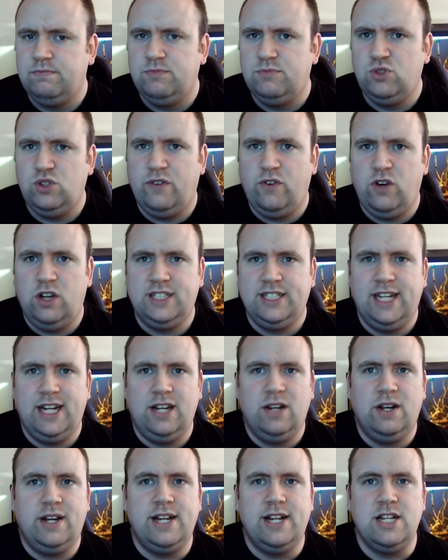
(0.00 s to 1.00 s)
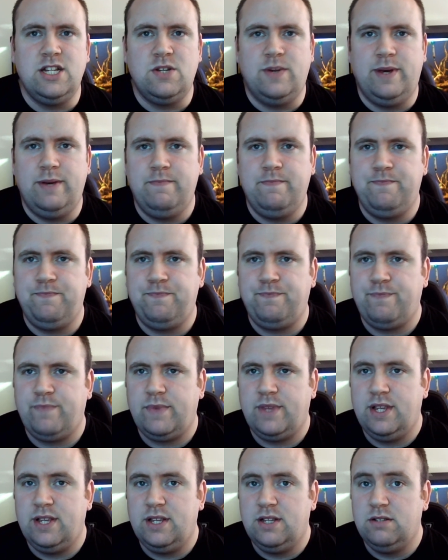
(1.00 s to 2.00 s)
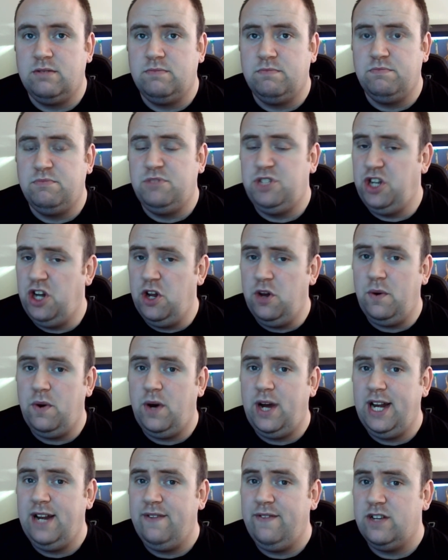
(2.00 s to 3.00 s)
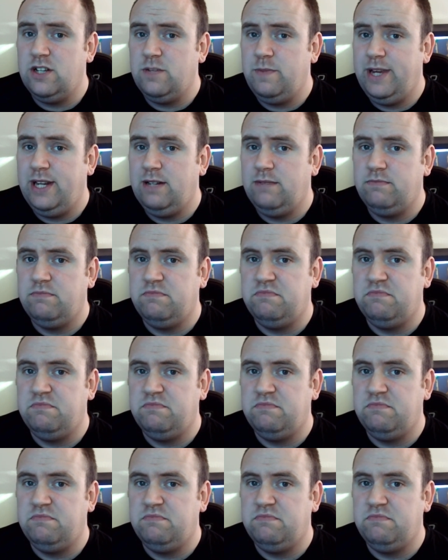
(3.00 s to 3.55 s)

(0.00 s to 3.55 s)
So I thought I'd take a look into it. Do you know what any of those mean?